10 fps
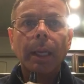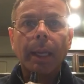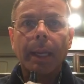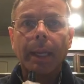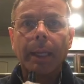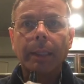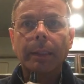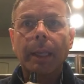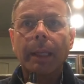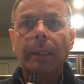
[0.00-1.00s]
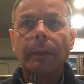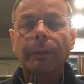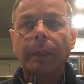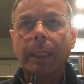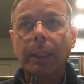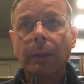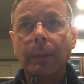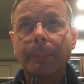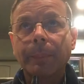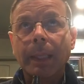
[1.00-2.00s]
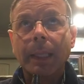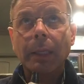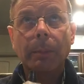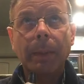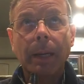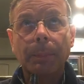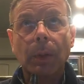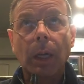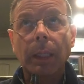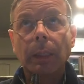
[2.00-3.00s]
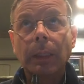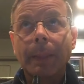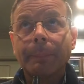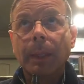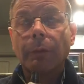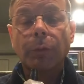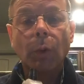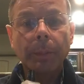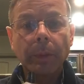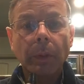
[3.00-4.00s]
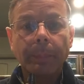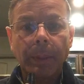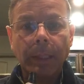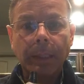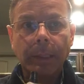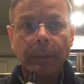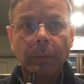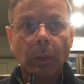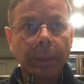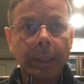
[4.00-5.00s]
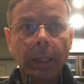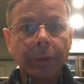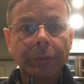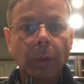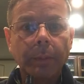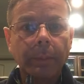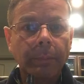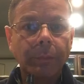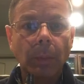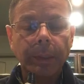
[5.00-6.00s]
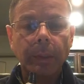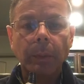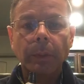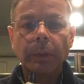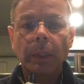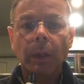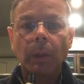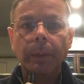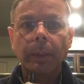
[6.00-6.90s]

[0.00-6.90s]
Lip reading: And if you hear about a product, form your own opinion. Don't let others form them for you. So,